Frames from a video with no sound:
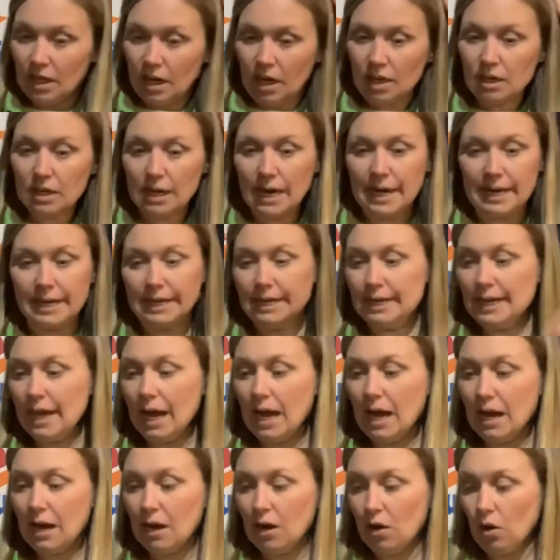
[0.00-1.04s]
All right,
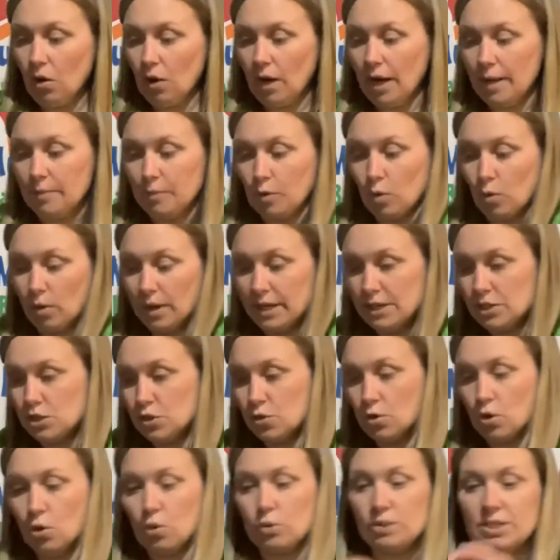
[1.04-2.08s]
now I'm going
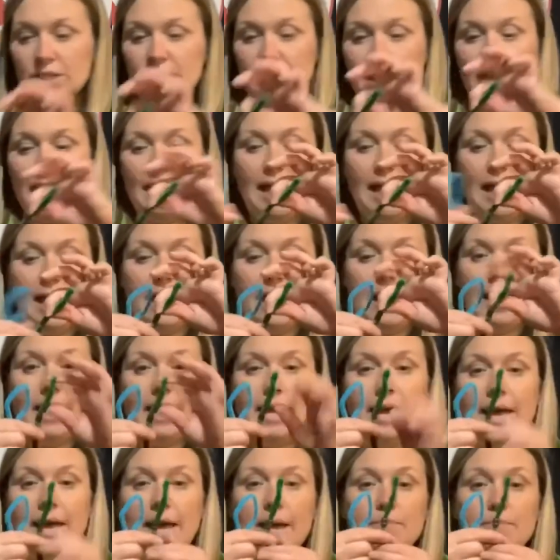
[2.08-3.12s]
to go to that
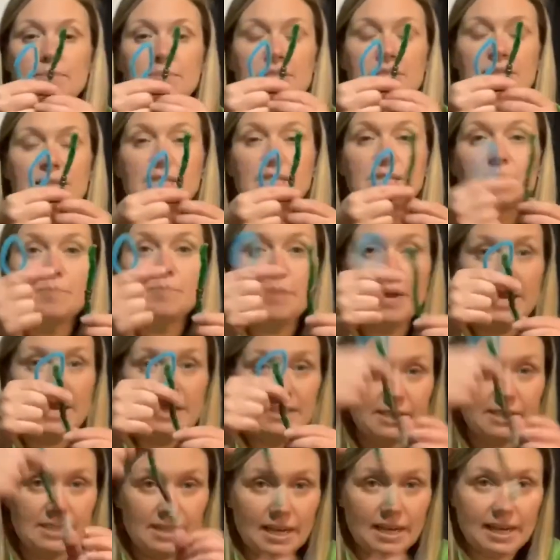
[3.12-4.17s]
empty
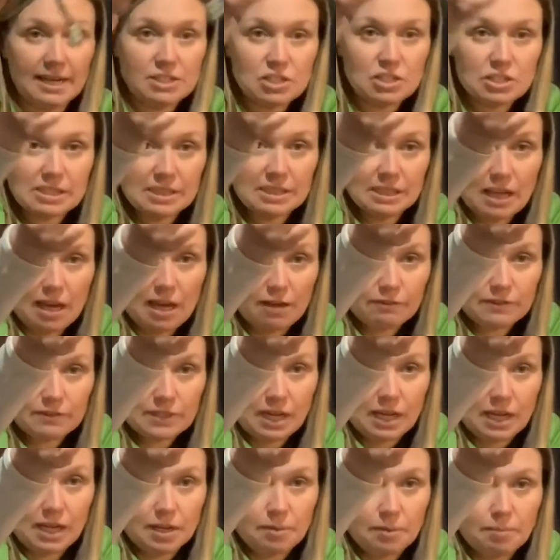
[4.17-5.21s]
space that I just left
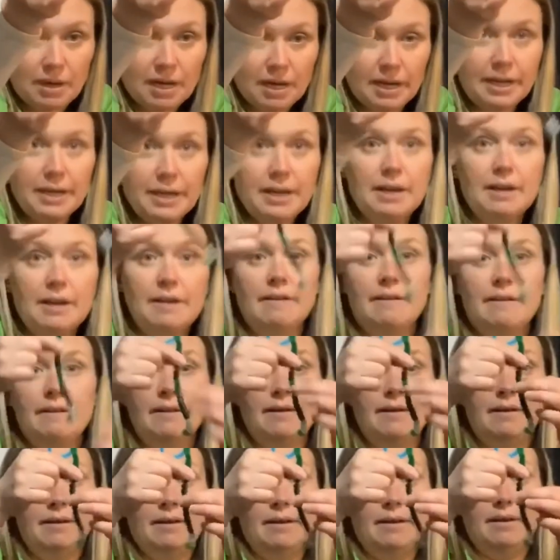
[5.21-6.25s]
on my
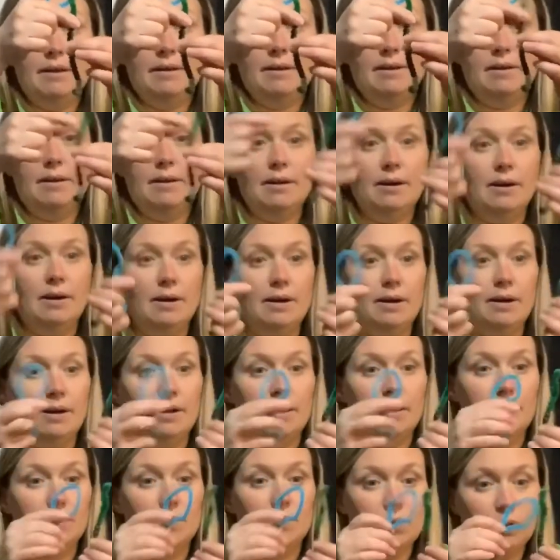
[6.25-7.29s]
uh,
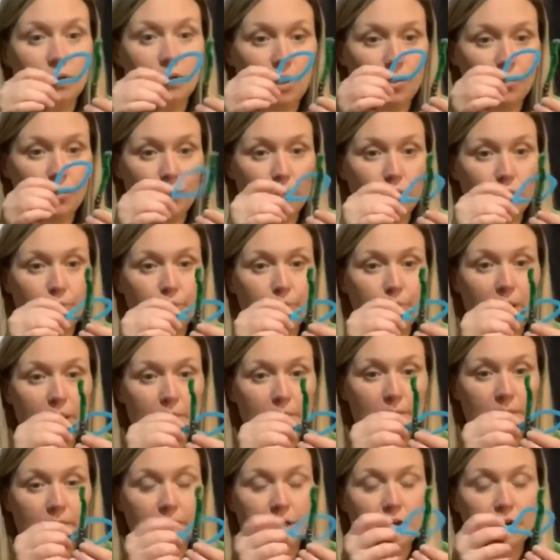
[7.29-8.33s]
other
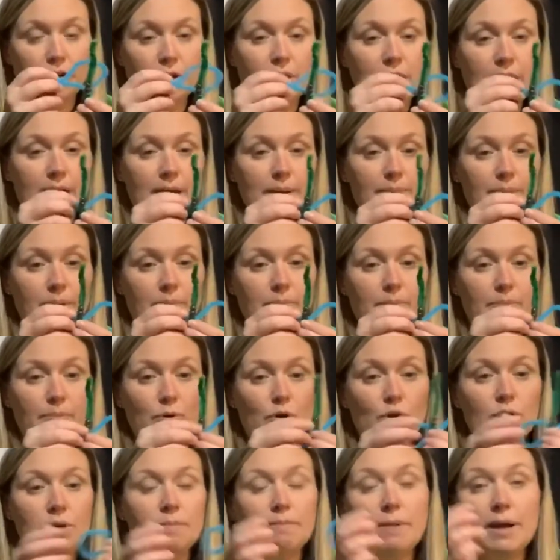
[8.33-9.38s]
pipe cleaner and I'm gonna
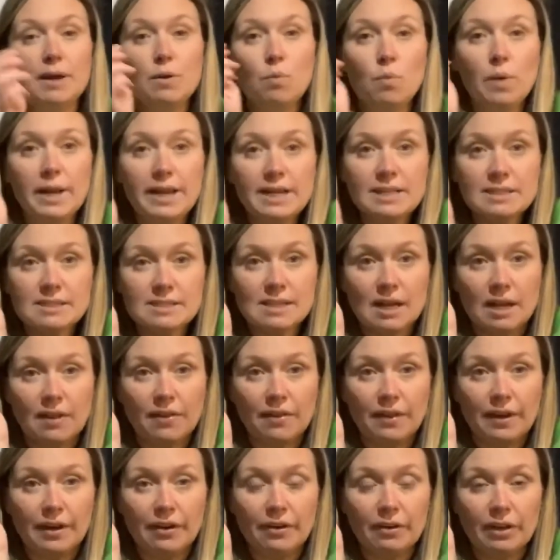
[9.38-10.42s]
put my wings on
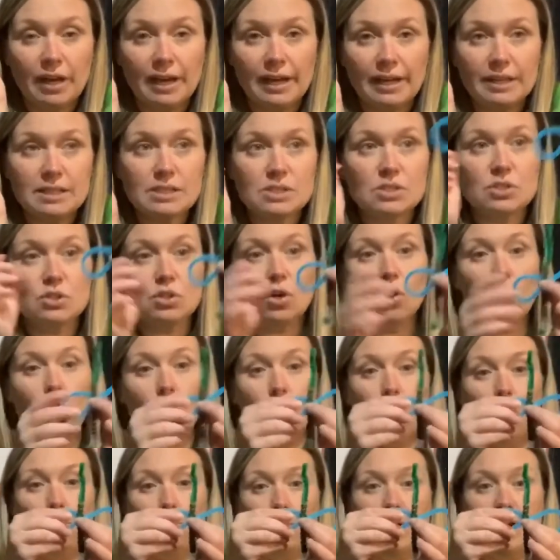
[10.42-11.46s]
there like
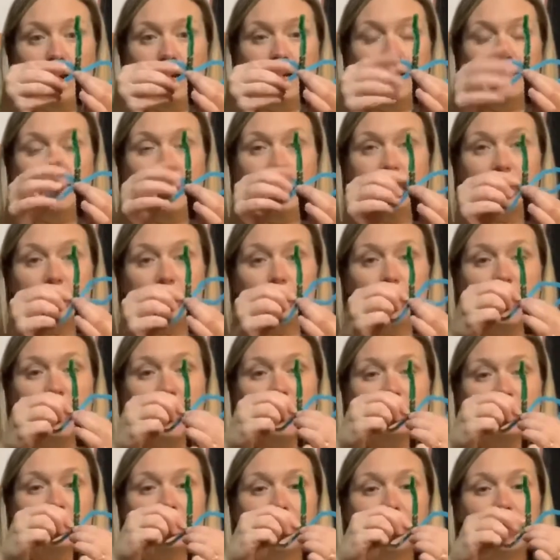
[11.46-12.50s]
so, right in that
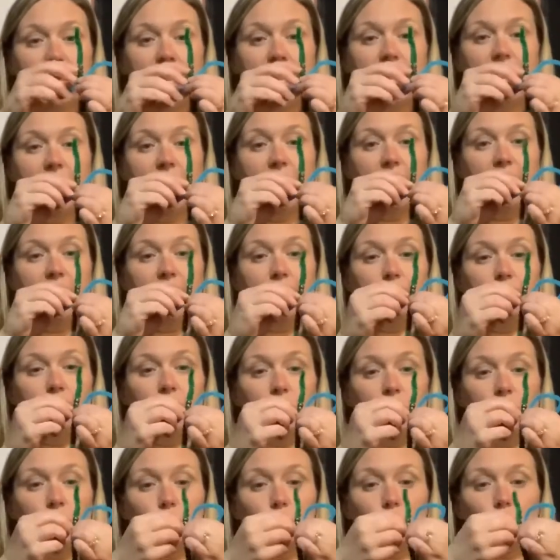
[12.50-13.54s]
space, and I'm
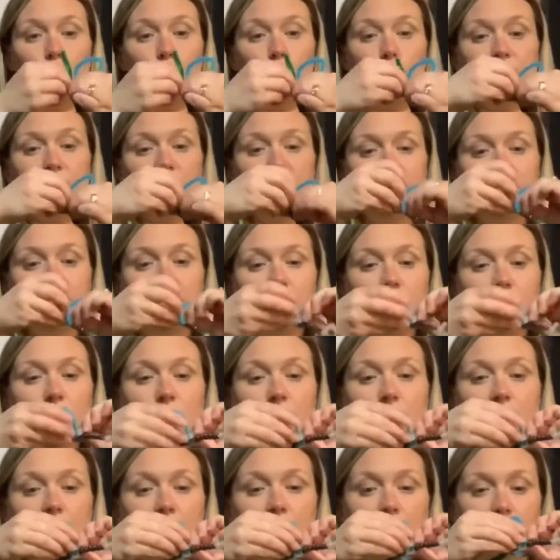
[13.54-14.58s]
gonna twist it
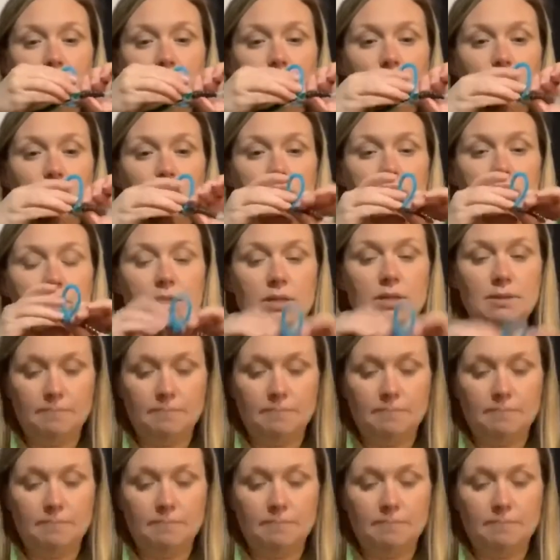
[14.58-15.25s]
around